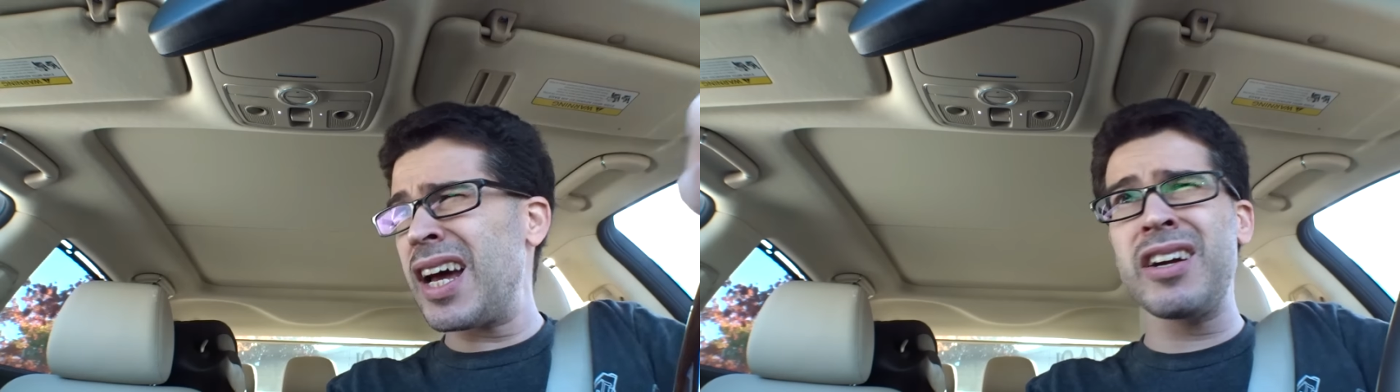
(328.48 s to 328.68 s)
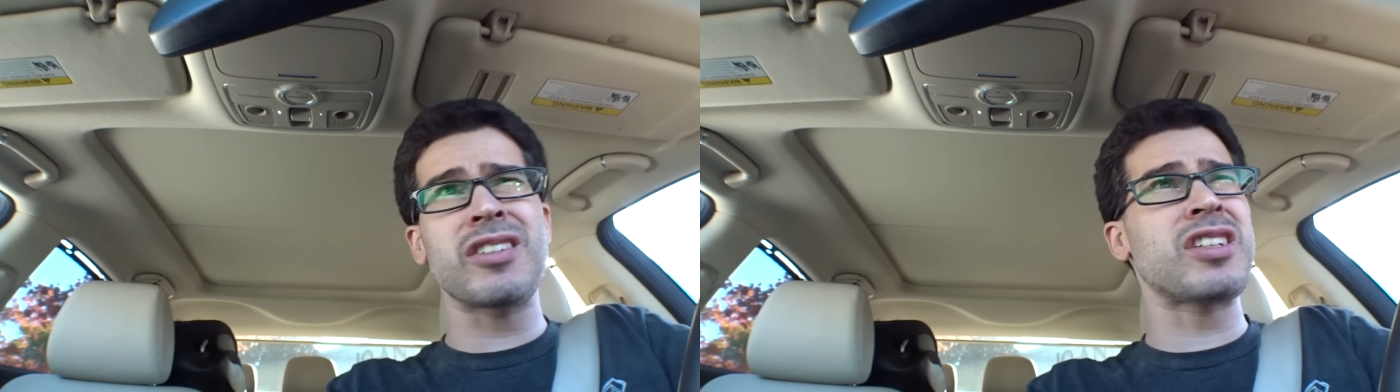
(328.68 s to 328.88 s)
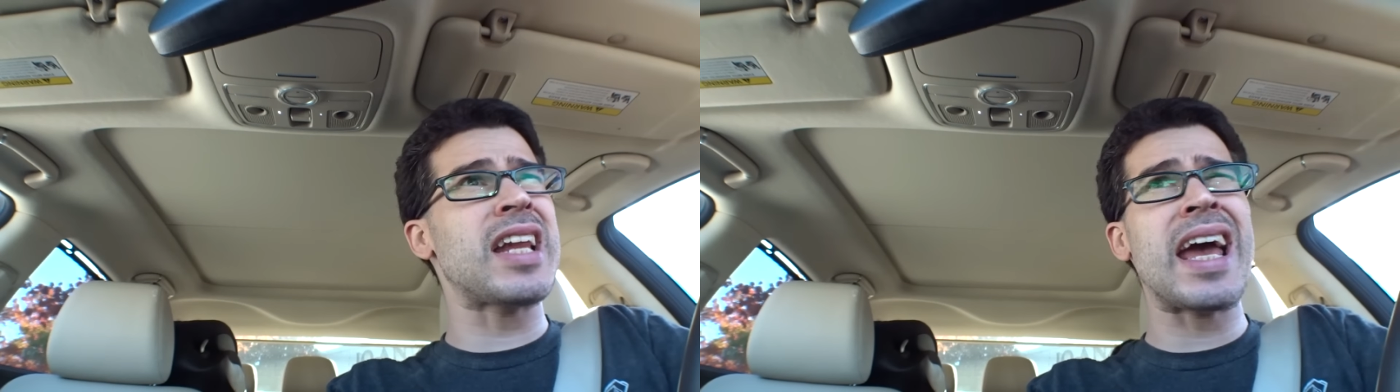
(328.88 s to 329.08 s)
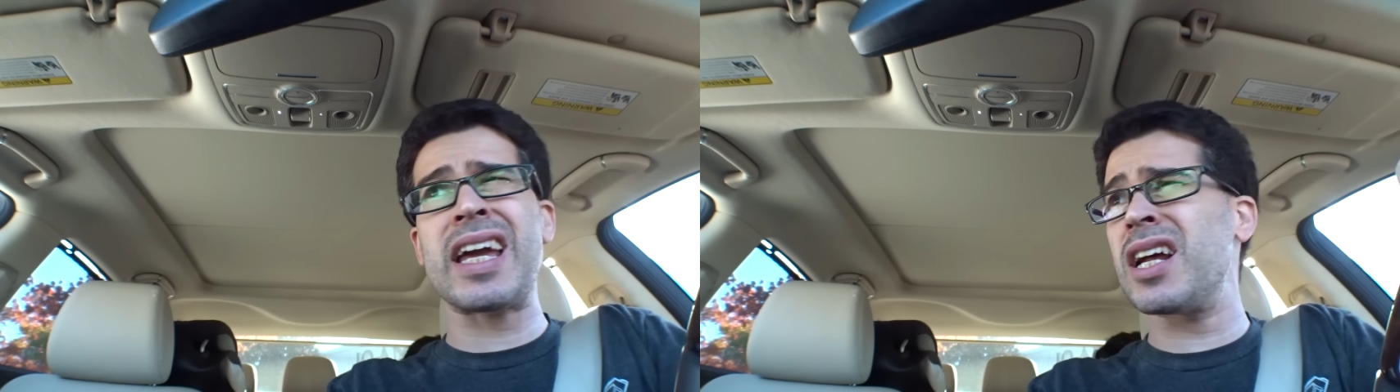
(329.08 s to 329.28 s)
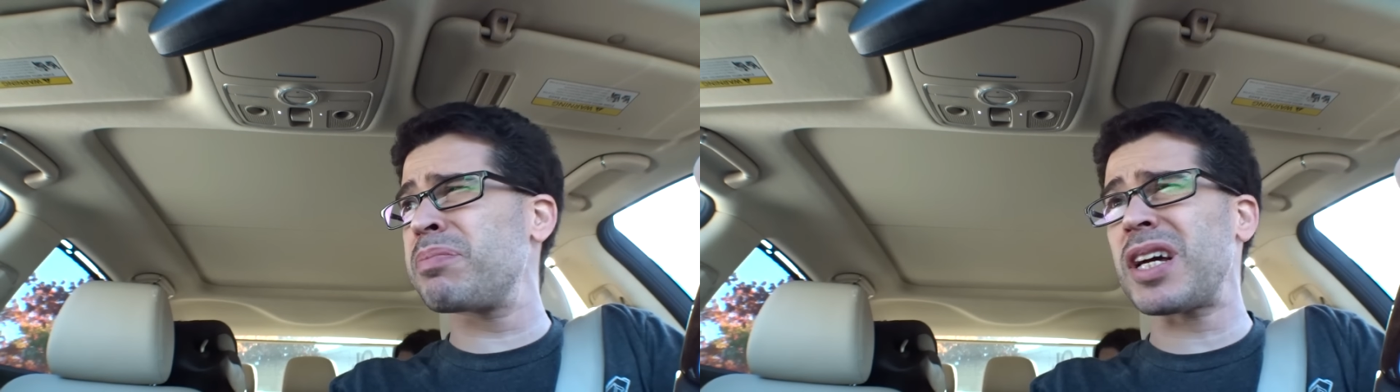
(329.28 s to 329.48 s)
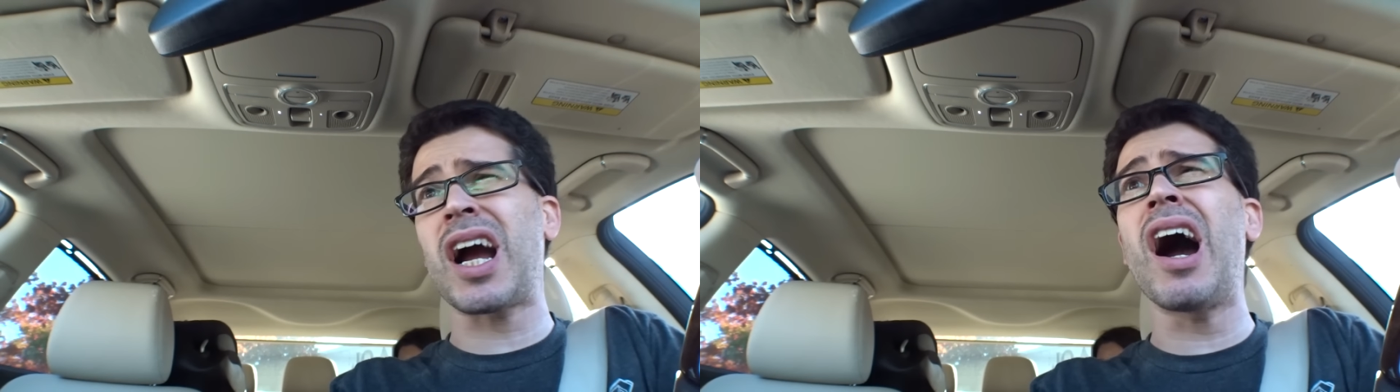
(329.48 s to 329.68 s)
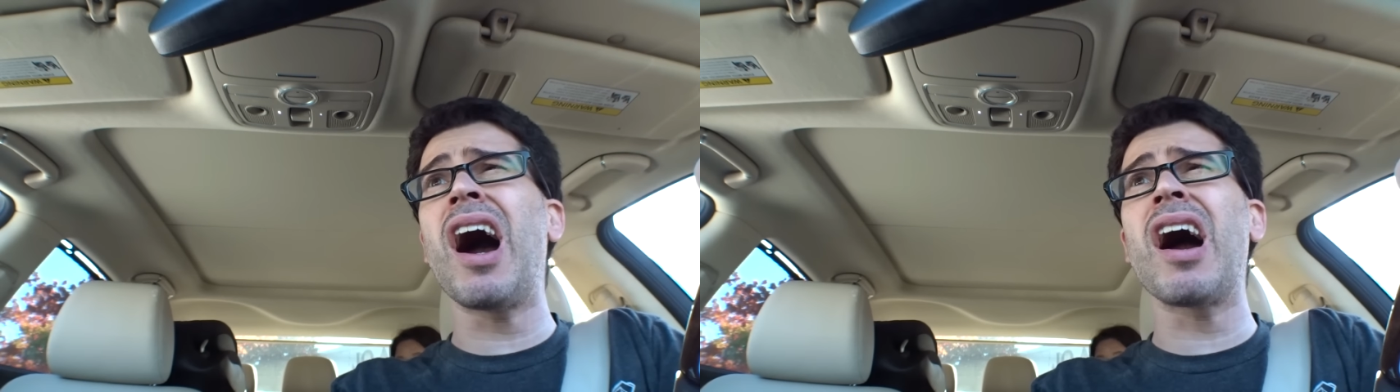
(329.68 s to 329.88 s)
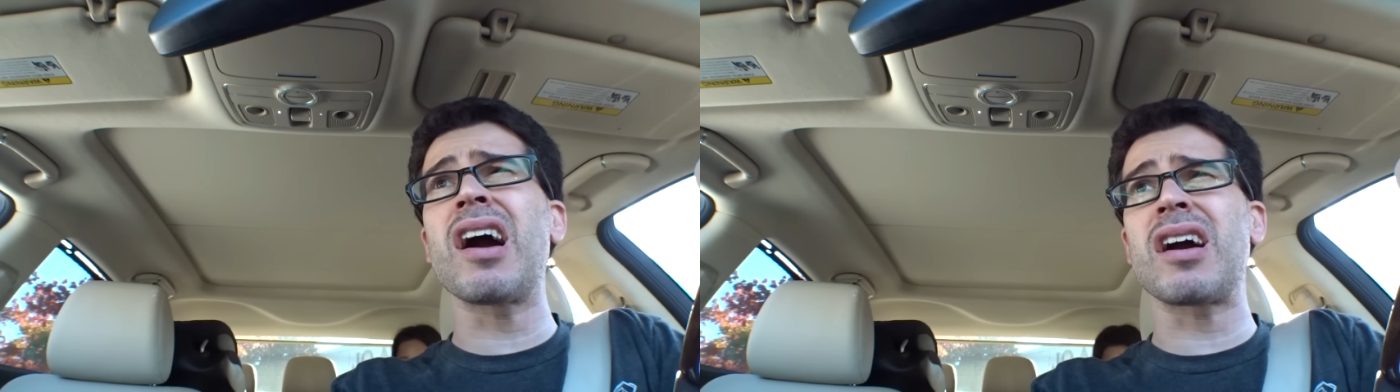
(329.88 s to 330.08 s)
now you're stanking up the
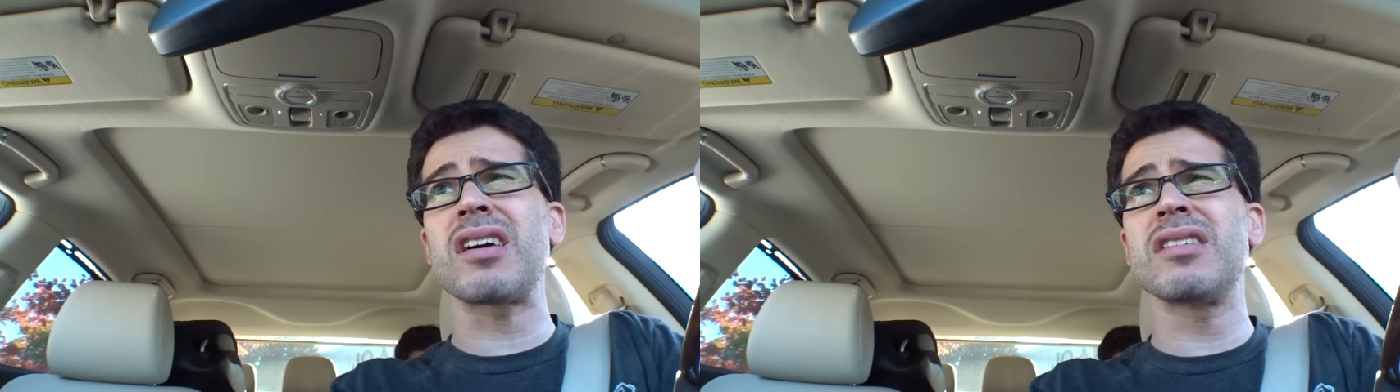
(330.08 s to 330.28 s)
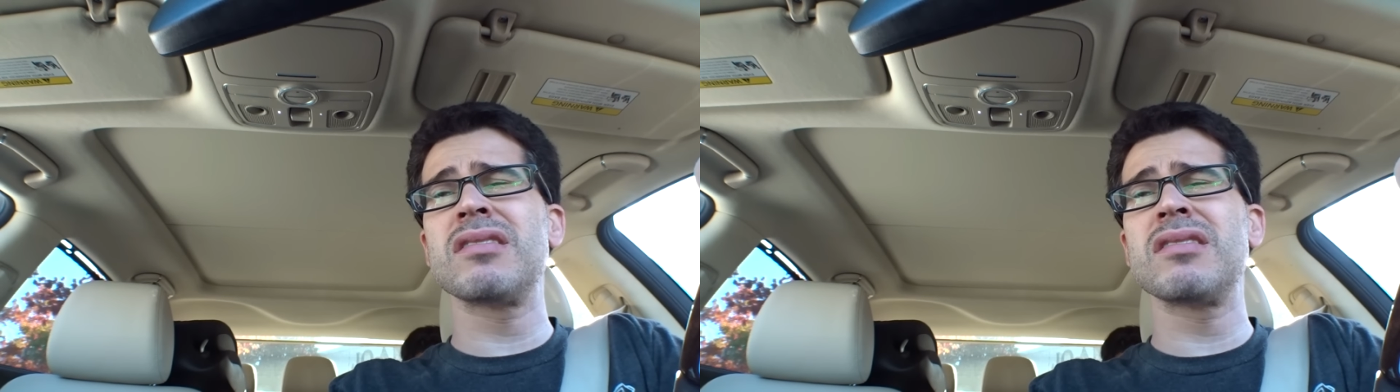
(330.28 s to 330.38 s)
car